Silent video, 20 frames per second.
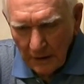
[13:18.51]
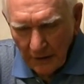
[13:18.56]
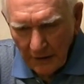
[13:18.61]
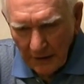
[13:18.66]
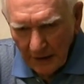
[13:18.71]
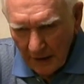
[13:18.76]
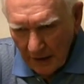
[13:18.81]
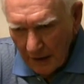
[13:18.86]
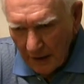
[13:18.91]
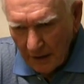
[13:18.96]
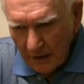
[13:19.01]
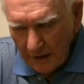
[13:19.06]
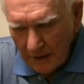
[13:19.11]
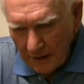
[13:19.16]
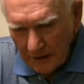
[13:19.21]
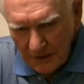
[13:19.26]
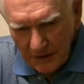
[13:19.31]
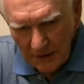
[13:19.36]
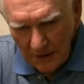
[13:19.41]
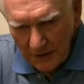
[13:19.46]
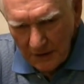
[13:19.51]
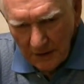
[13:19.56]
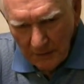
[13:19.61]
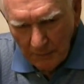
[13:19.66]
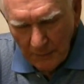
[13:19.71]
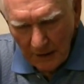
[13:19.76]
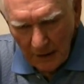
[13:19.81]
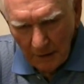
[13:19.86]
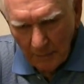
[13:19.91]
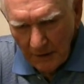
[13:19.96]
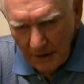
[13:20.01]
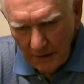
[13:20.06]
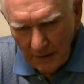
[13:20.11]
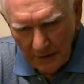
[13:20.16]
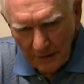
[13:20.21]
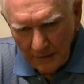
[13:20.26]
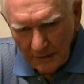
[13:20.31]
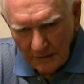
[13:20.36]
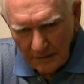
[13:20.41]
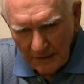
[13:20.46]
The island consisted
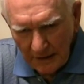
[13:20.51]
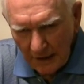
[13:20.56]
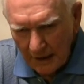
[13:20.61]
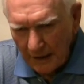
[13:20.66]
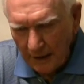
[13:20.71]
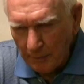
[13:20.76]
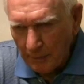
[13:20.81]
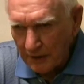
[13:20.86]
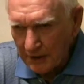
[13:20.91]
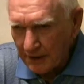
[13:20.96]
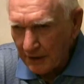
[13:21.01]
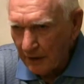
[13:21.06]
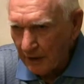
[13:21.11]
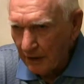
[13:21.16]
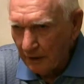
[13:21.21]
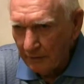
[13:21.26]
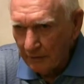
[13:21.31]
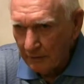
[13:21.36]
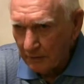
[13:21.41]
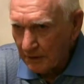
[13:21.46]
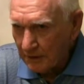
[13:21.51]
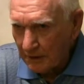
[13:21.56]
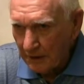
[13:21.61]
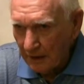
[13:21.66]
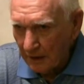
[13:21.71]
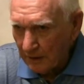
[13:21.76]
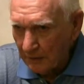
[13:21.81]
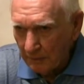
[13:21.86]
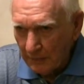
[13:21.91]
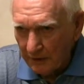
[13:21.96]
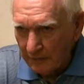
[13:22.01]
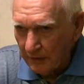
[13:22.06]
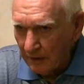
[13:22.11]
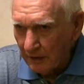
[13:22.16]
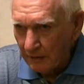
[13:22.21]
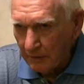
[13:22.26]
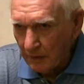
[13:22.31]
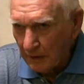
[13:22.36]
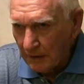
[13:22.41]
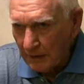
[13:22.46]
probably 90% of it was nothing but
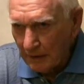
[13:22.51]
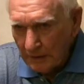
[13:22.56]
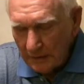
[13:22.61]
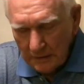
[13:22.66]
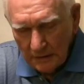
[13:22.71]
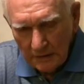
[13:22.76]
runway.